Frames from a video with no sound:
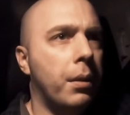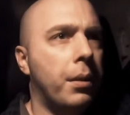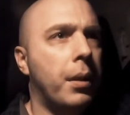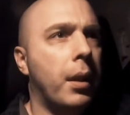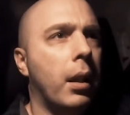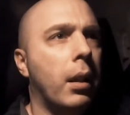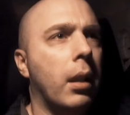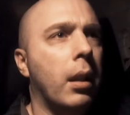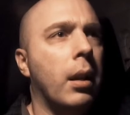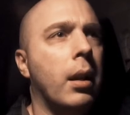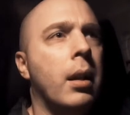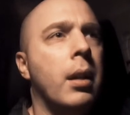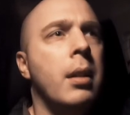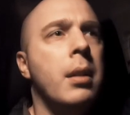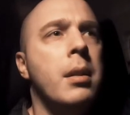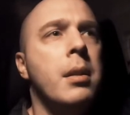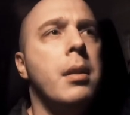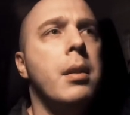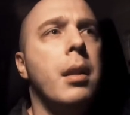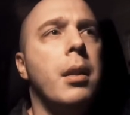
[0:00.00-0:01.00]
the
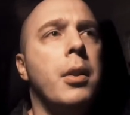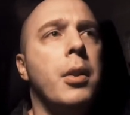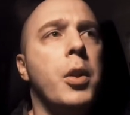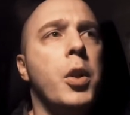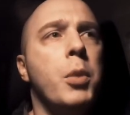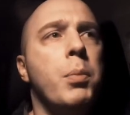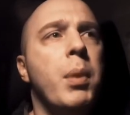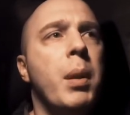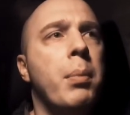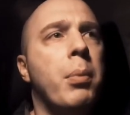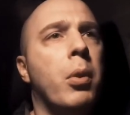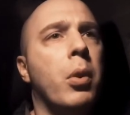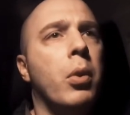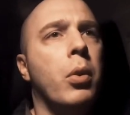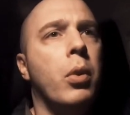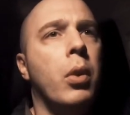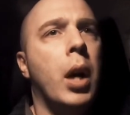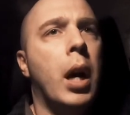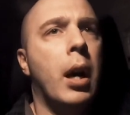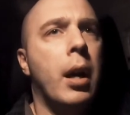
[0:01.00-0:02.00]
lines that those people
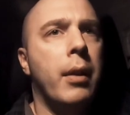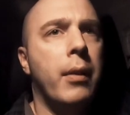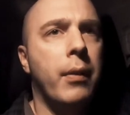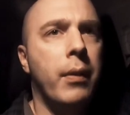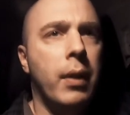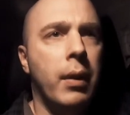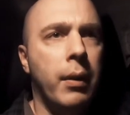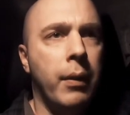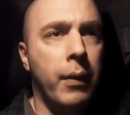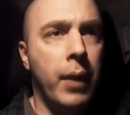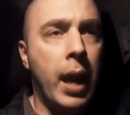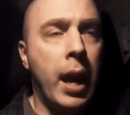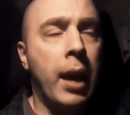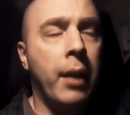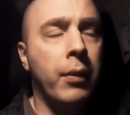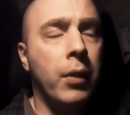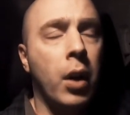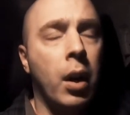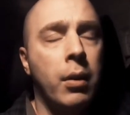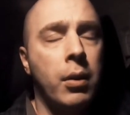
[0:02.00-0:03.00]
who I've
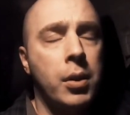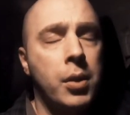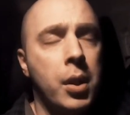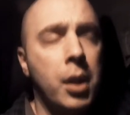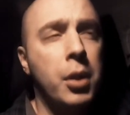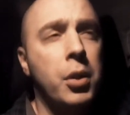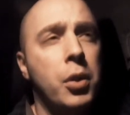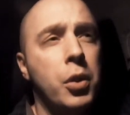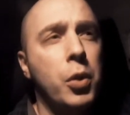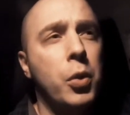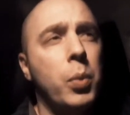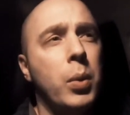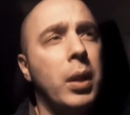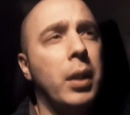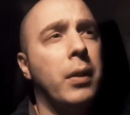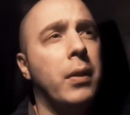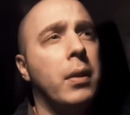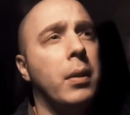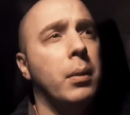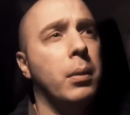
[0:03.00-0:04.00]
had conversations
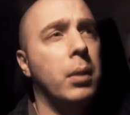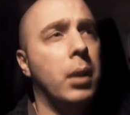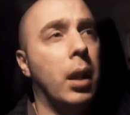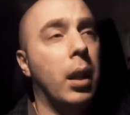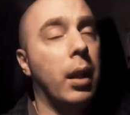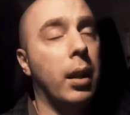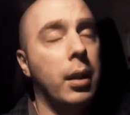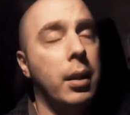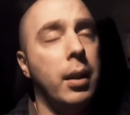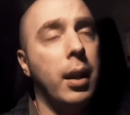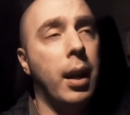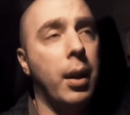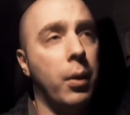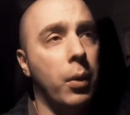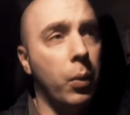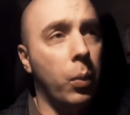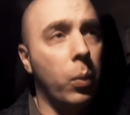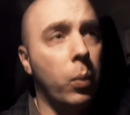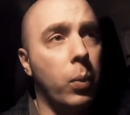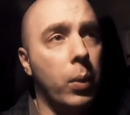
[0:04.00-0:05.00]
with are like that,
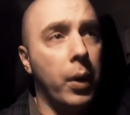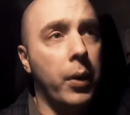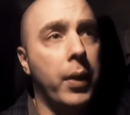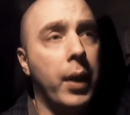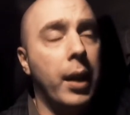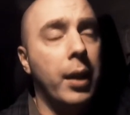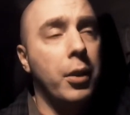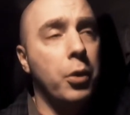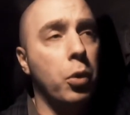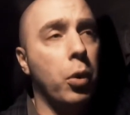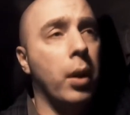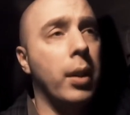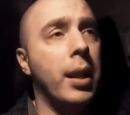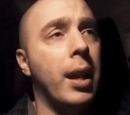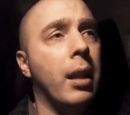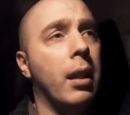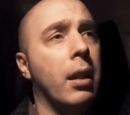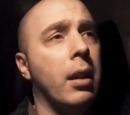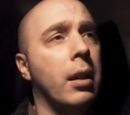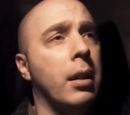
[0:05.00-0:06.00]
where they had drawn
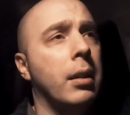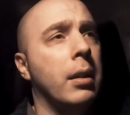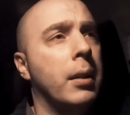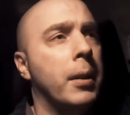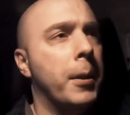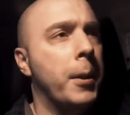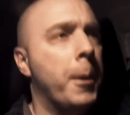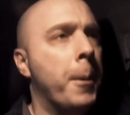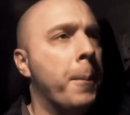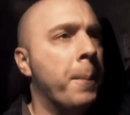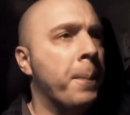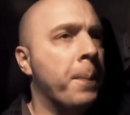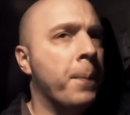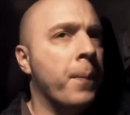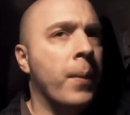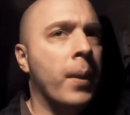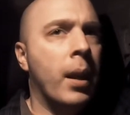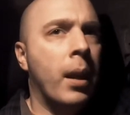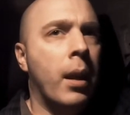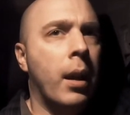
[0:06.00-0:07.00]
that line.
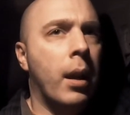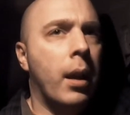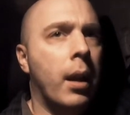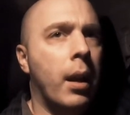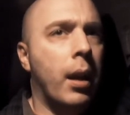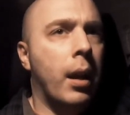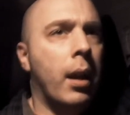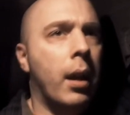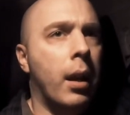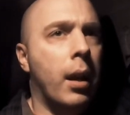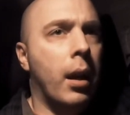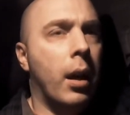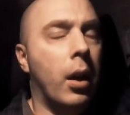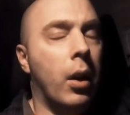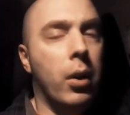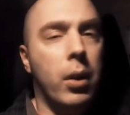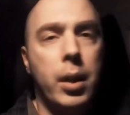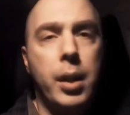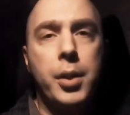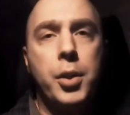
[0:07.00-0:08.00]

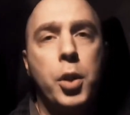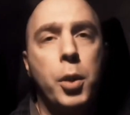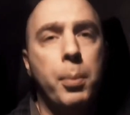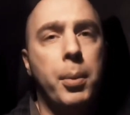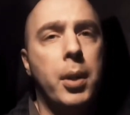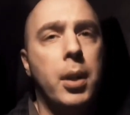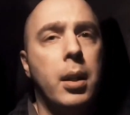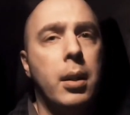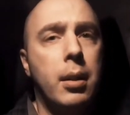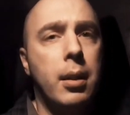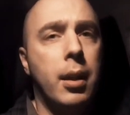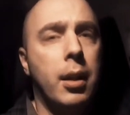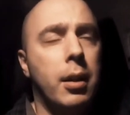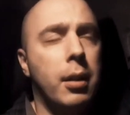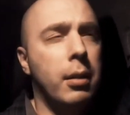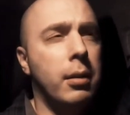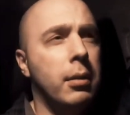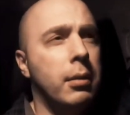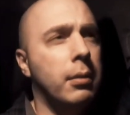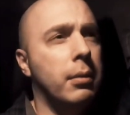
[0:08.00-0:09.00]
Oh, and I super didn't
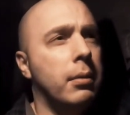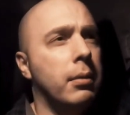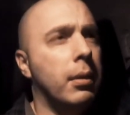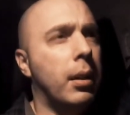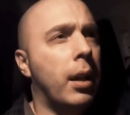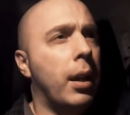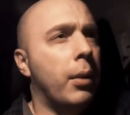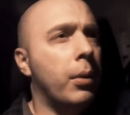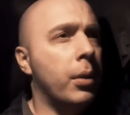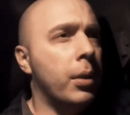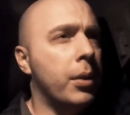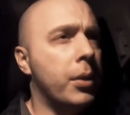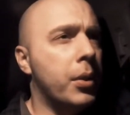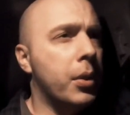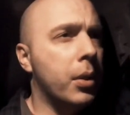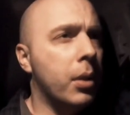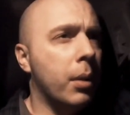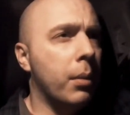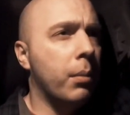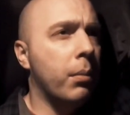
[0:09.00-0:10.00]
care. I
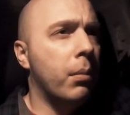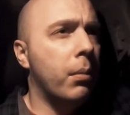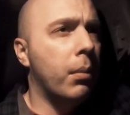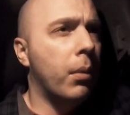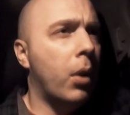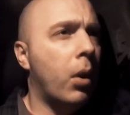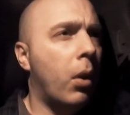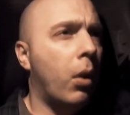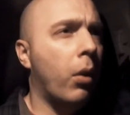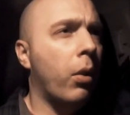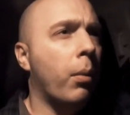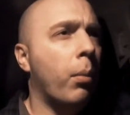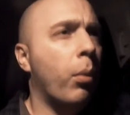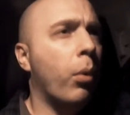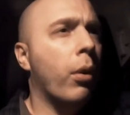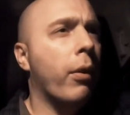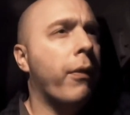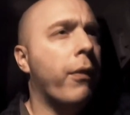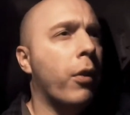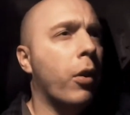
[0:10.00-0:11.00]
was all the
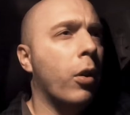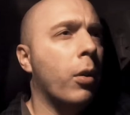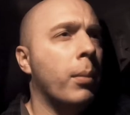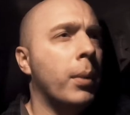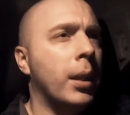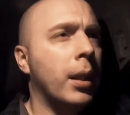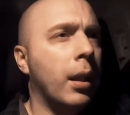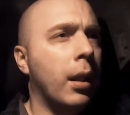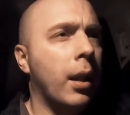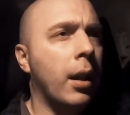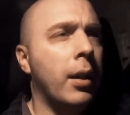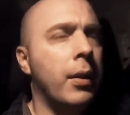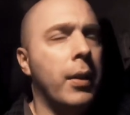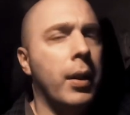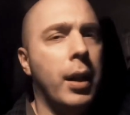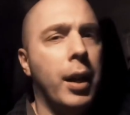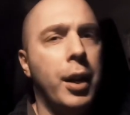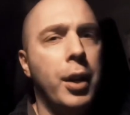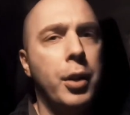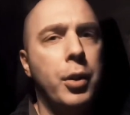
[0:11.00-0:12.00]
more firm in the line
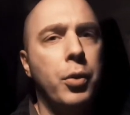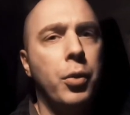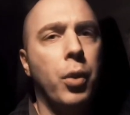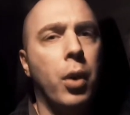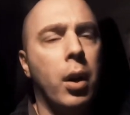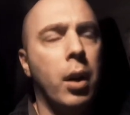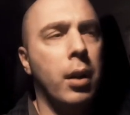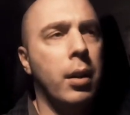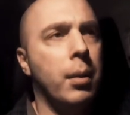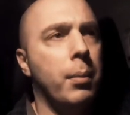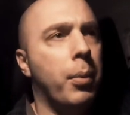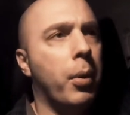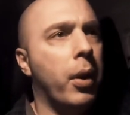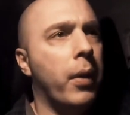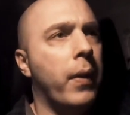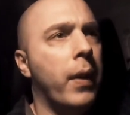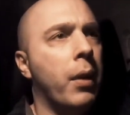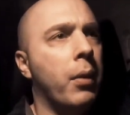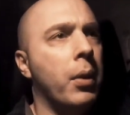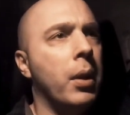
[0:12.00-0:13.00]
that I had drawn
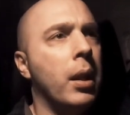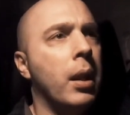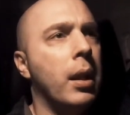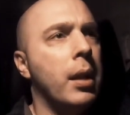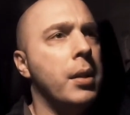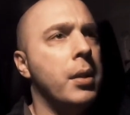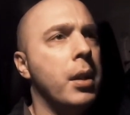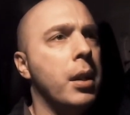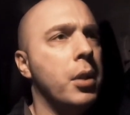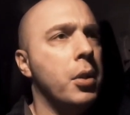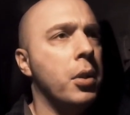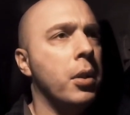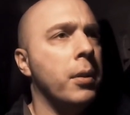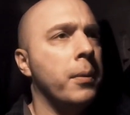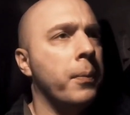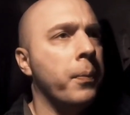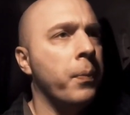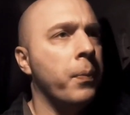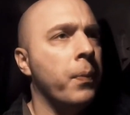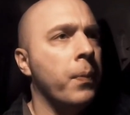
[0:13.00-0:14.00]
upon that realization.
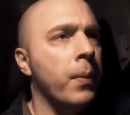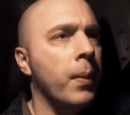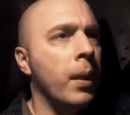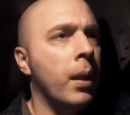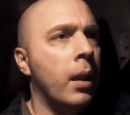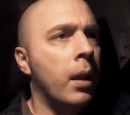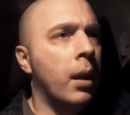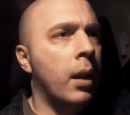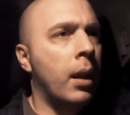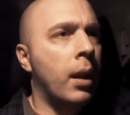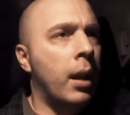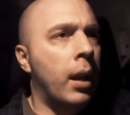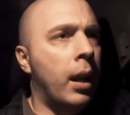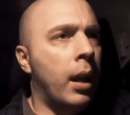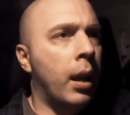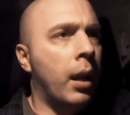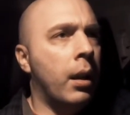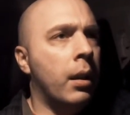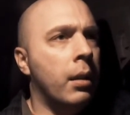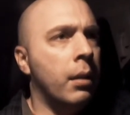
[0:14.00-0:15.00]

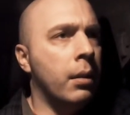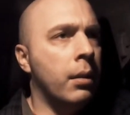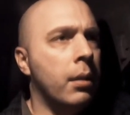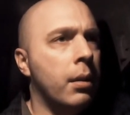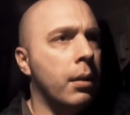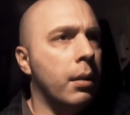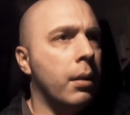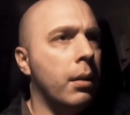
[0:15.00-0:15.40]
And